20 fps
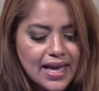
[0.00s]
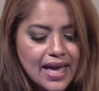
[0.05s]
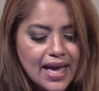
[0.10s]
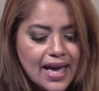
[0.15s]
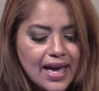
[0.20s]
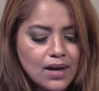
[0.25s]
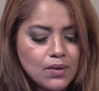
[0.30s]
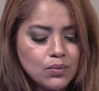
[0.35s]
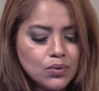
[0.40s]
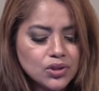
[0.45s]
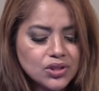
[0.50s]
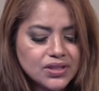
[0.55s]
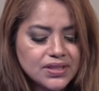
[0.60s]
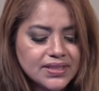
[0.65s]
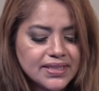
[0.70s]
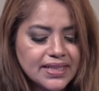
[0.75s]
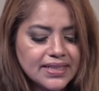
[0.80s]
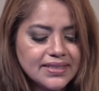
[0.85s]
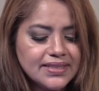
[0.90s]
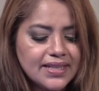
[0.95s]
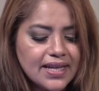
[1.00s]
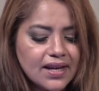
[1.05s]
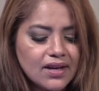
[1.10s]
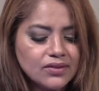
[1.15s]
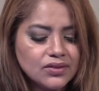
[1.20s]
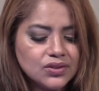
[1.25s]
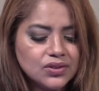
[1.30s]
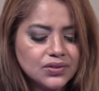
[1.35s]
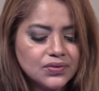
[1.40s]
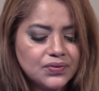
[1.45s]
and will sit
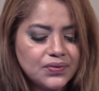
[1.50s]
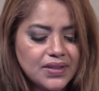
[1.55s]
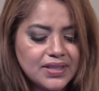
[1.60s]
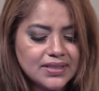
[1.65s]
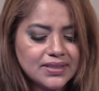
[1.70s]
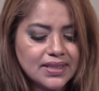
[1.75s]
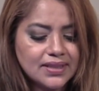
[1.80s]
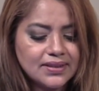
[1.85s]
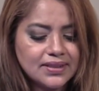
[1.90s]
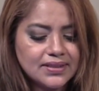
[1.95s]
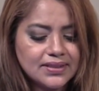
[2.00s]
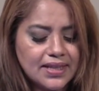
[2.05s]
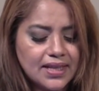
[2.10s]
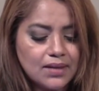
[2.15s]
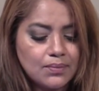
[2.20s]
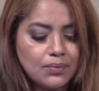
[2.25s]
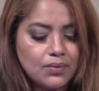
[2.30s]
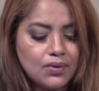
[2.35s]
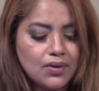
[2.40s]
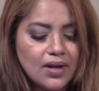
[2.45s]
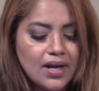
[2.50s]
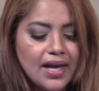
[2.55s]
down to feast at the table